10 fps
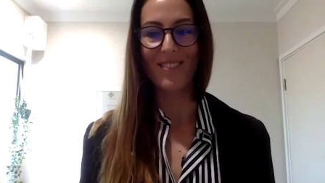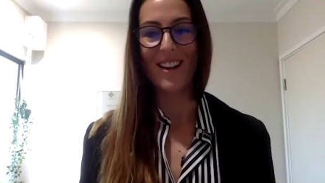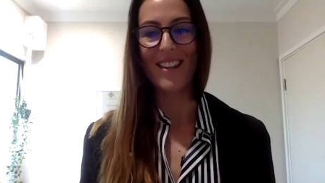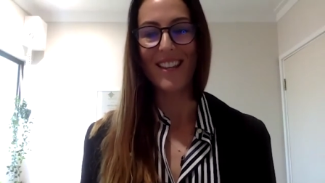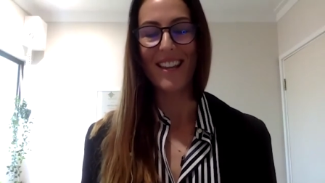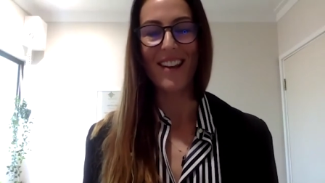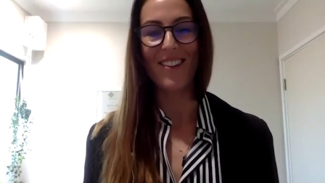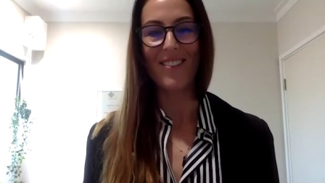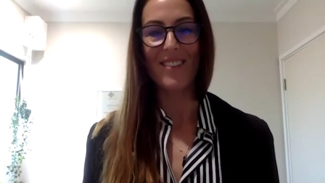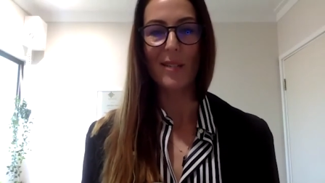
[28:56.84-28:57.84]
around the
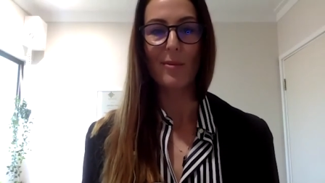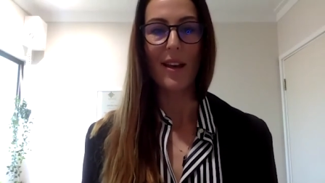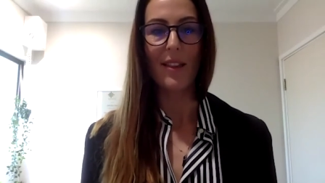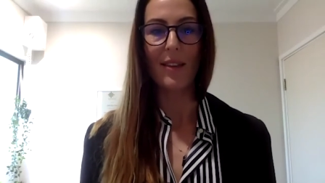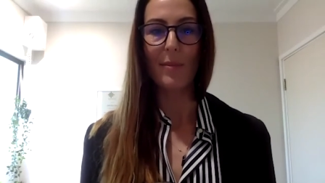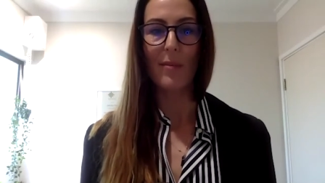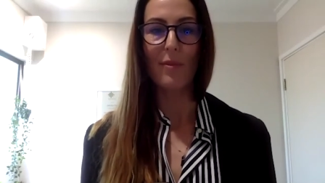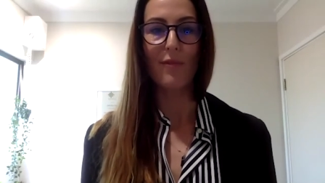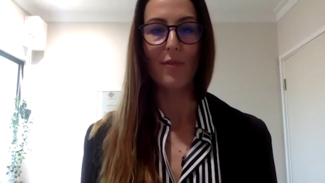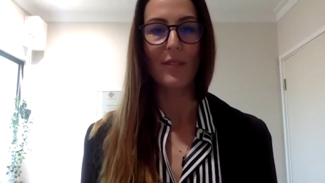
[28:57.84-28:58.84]
keto, and that's why I think
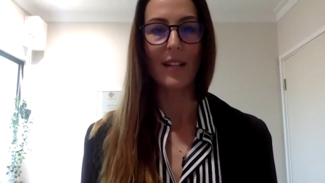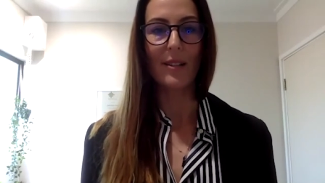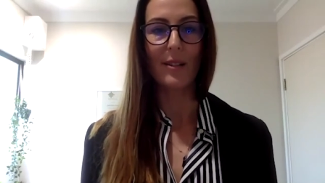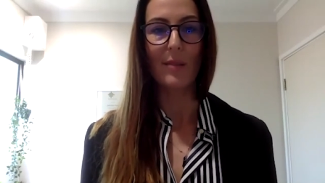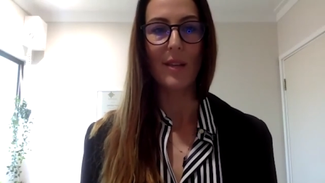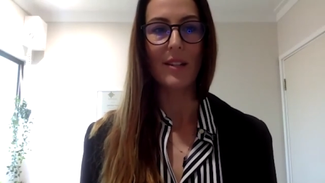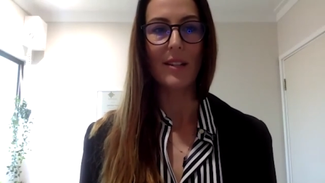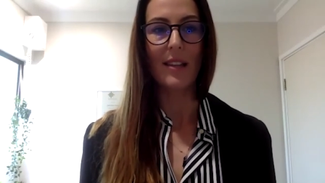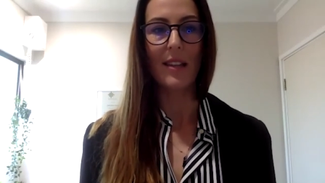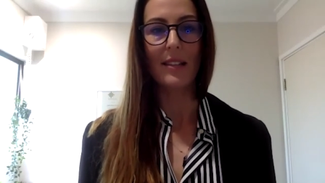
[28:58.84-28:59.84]
people fall down so much is
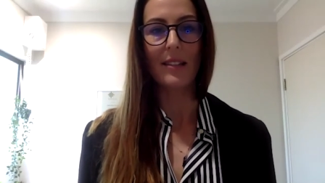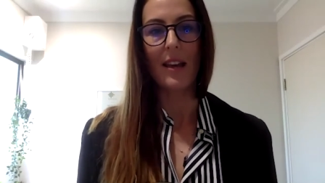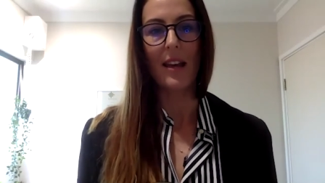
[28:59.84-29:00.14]
that there's that